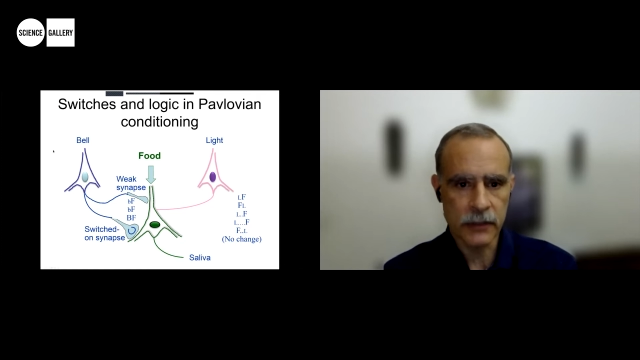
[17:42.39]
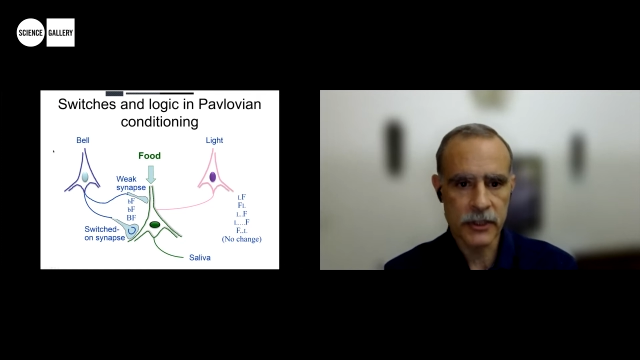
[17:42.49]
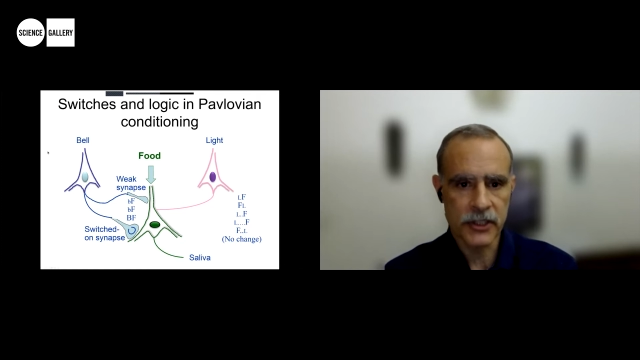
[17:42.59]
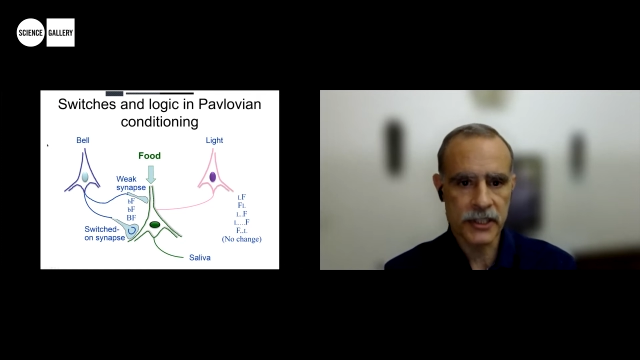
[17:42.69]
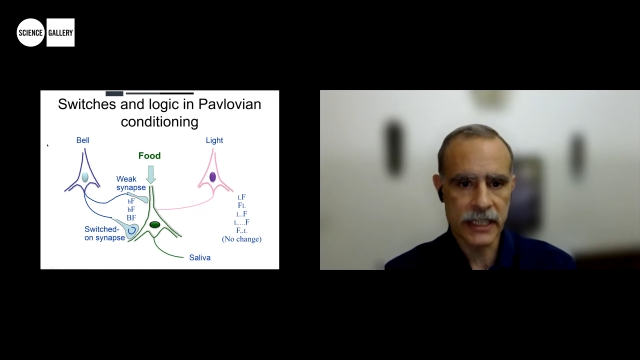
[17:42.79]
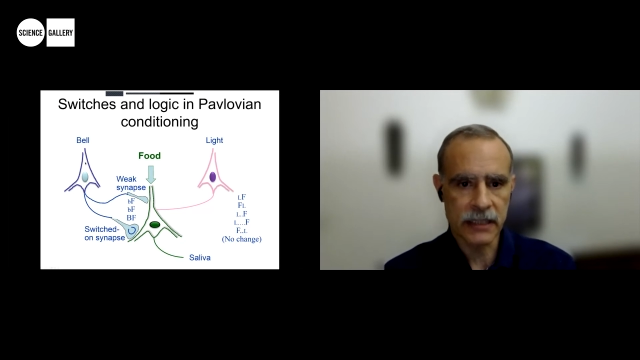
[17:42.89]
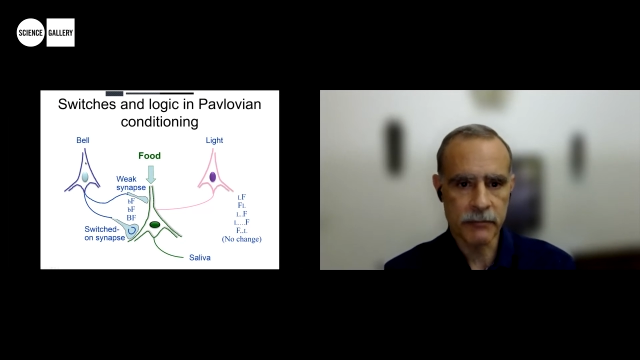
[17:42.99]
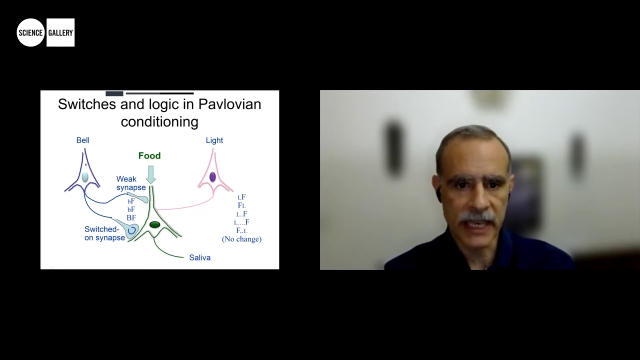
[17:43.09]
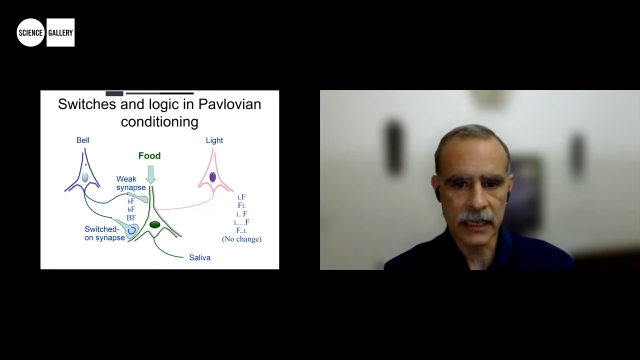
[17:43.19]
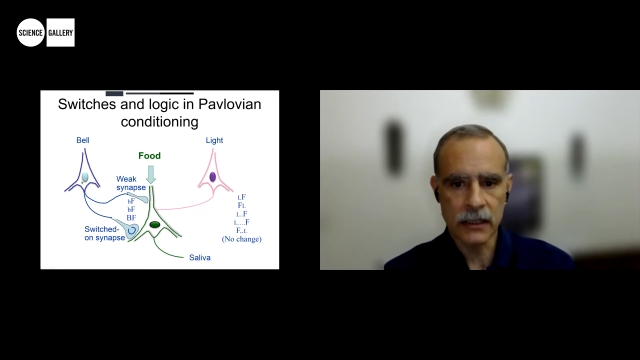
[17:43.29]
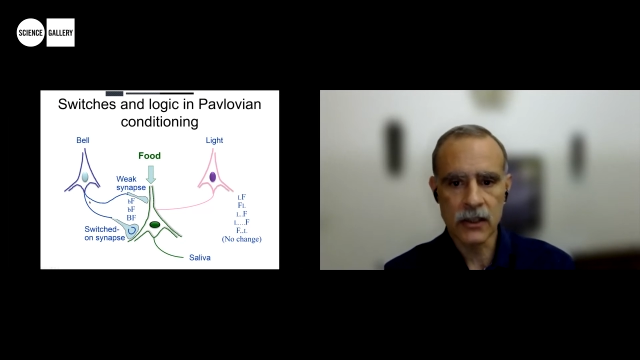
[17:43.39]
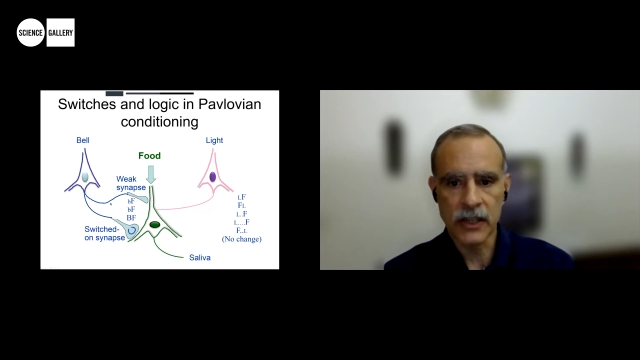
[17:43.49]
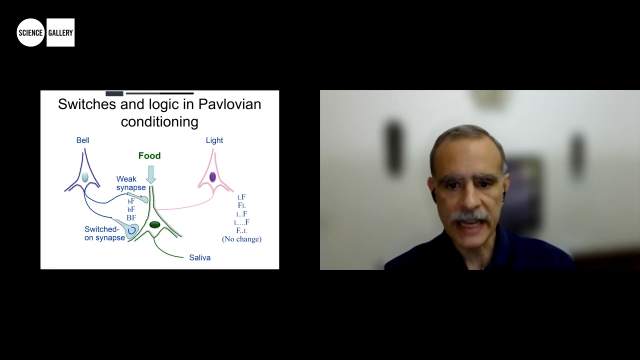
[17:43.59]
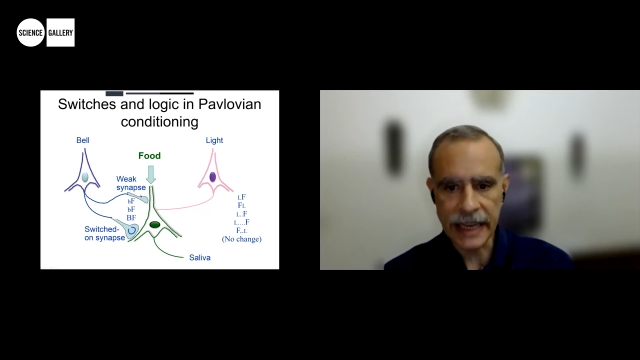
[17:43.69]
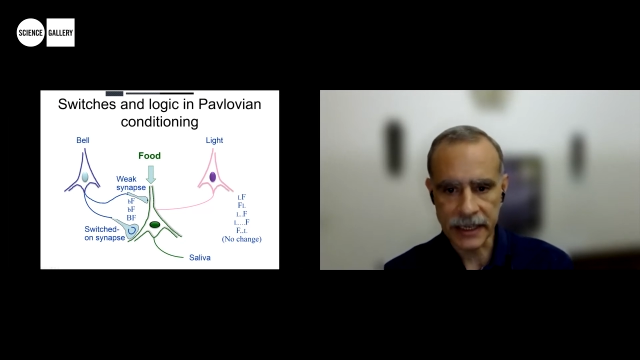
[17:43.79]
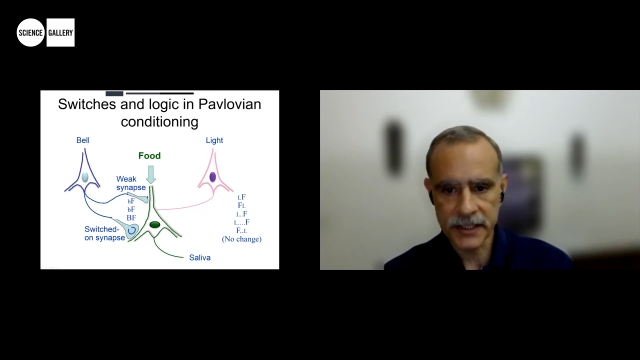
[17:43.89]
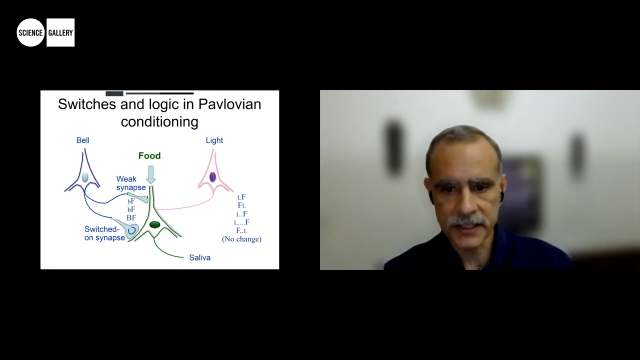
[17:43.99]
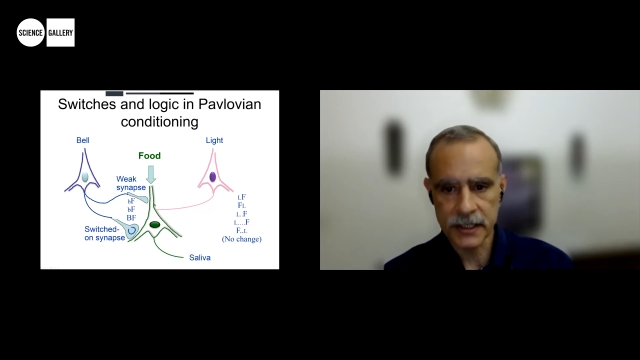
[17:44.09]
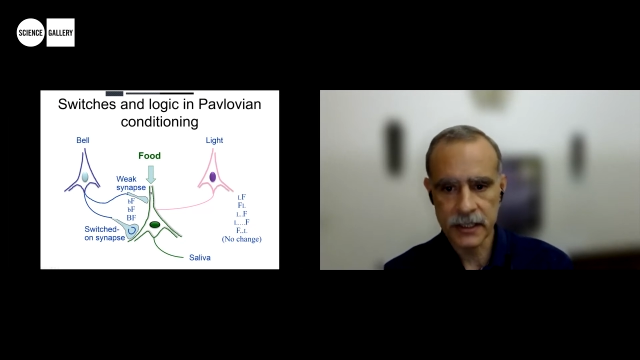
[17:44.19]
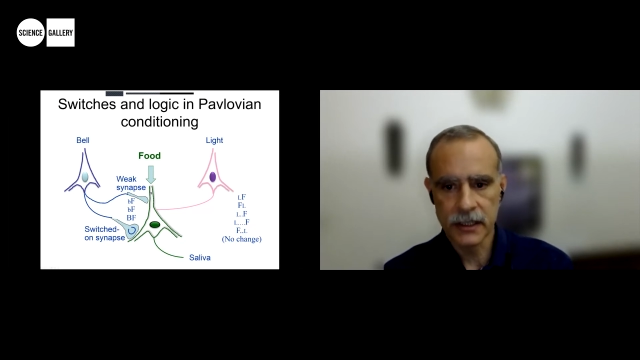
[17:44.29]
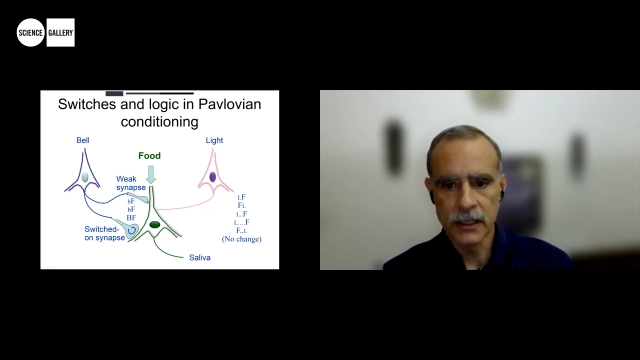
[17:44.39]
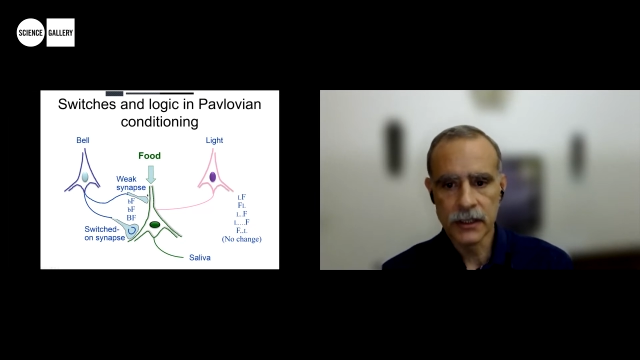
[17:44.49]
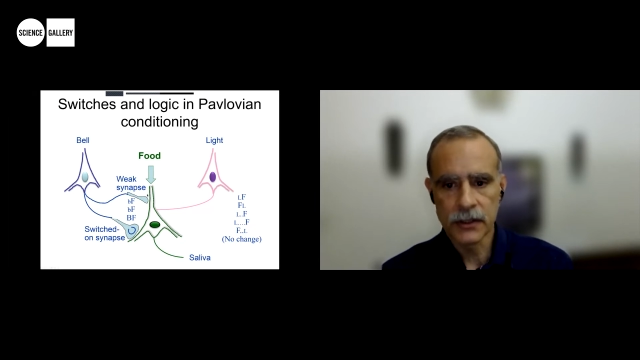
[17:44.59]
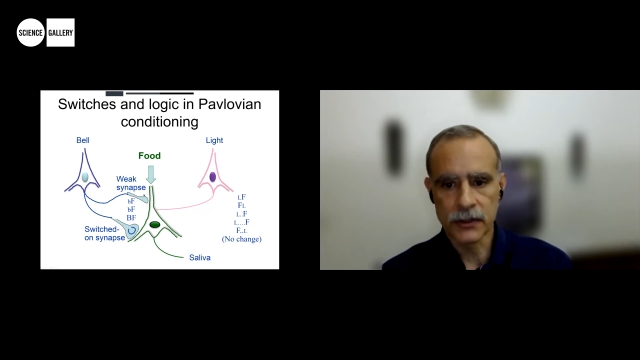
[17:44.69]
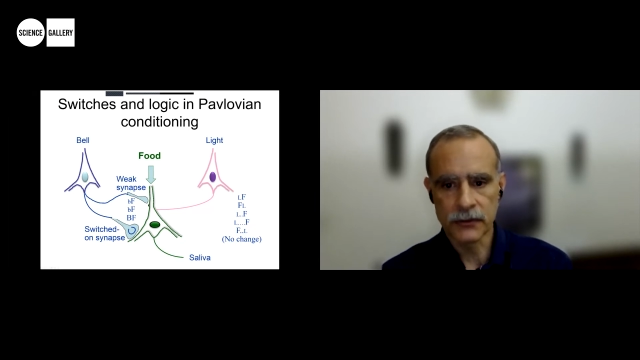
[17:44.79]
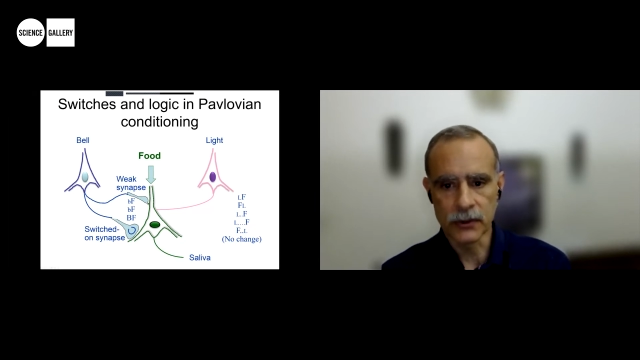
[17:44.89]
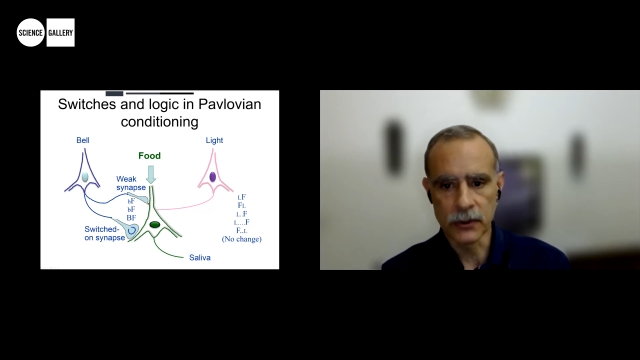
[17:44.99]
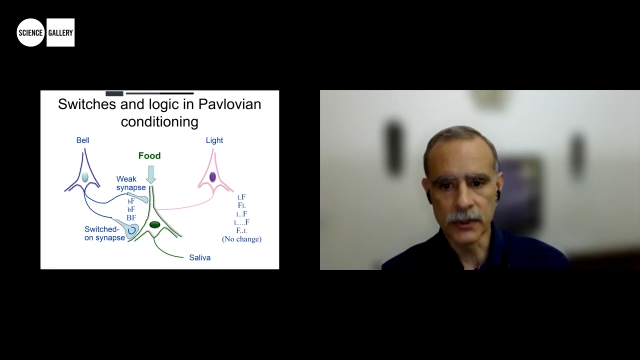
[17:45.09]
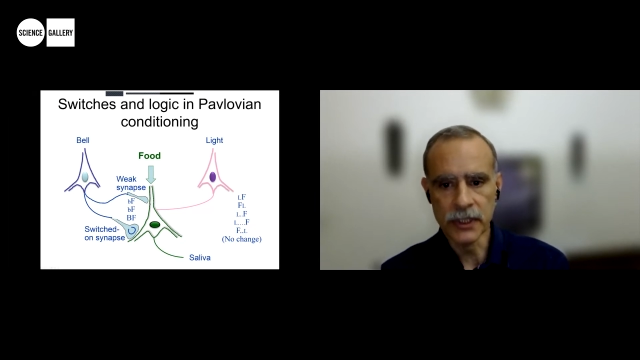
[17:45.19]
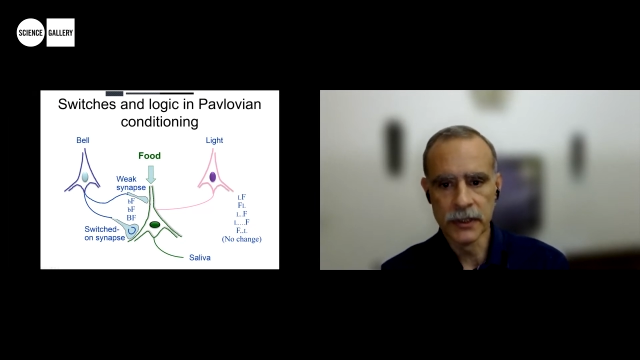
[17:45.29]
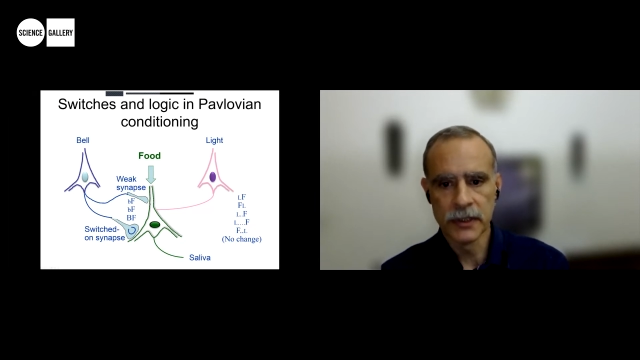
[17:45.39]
which is that the bell connects to the food